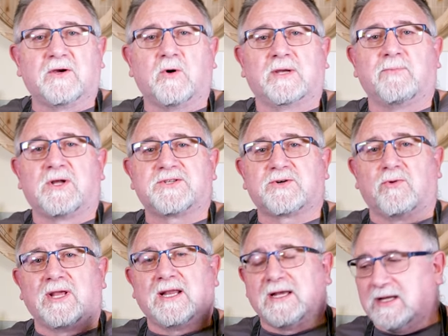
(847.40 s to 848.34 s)
the quick
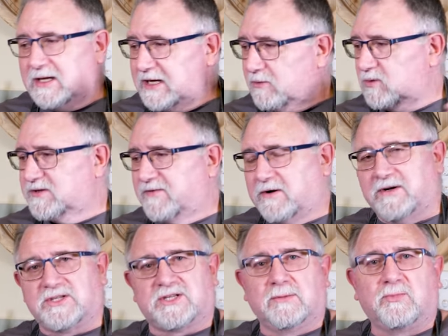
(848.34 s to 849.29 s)
mozzarella. It was
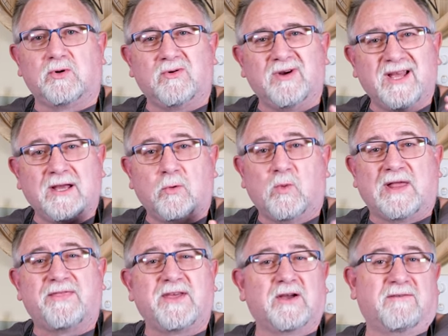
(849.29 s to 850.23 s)
very simple.
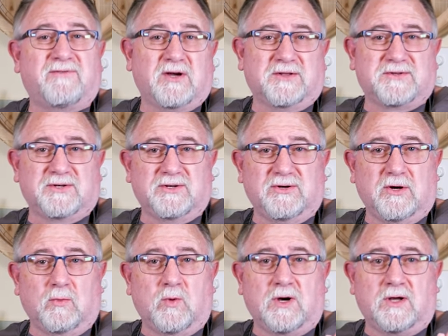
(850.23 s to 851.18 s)
One thing I forgot to
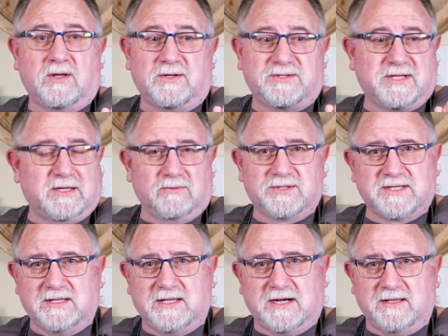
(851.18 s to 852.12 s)
do was, and you'll
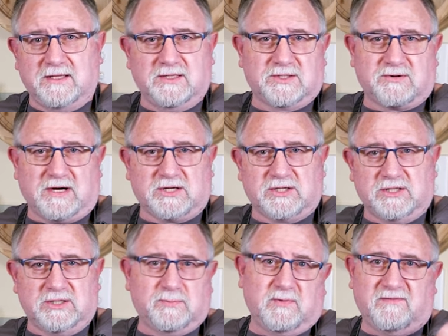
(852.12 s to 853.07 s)
see that in the
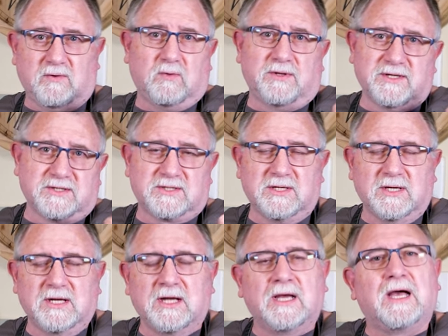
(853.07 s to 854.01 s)
instructions before this,
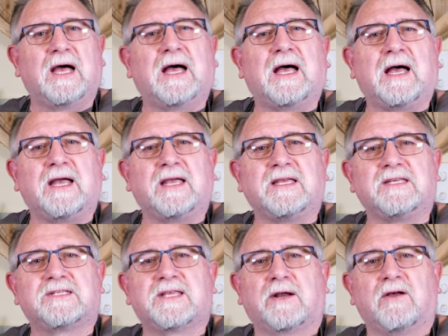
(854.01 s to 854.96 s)

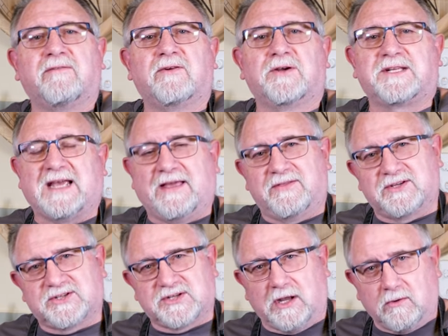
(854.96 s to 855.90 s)
is that I forgot to add the
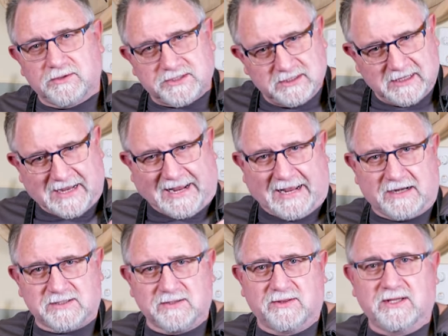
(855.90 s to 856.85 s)
salt
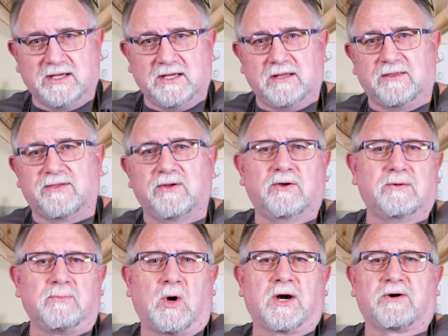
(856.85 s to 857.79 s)
at the
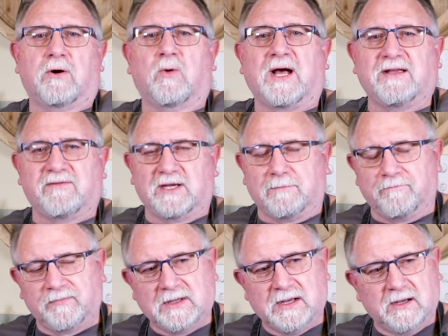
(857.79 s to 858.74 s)
third microwaving.
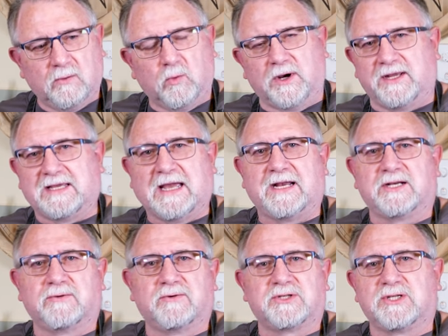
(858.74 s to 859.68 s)
What you can
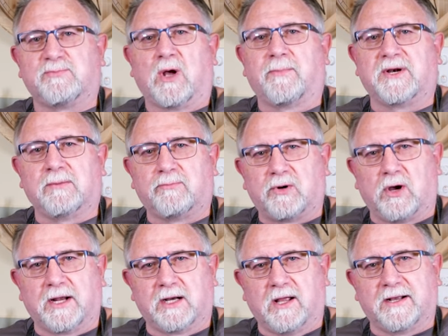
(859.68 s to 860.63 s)
do is just pop it in
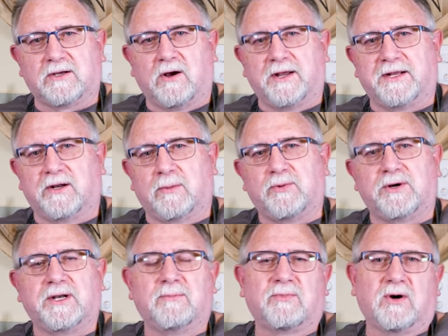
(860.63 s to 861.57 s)
brine like I did. I
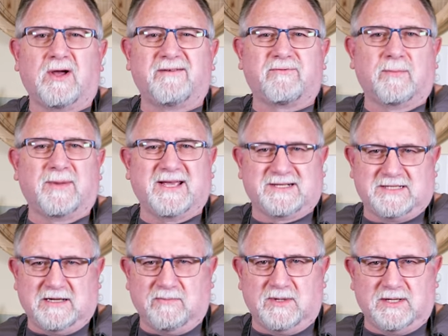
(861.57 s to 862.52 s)
put it in brine for about
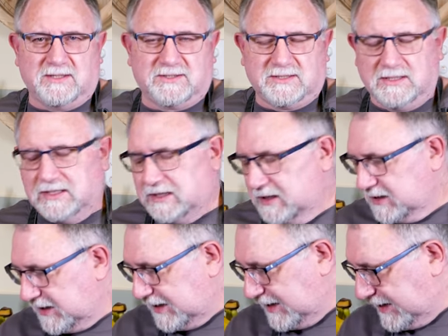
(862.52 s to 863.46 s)
10 minutes
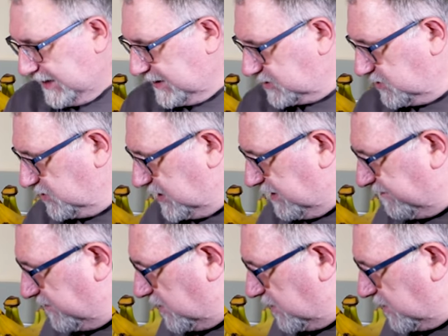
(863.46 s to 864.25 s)
and it turned out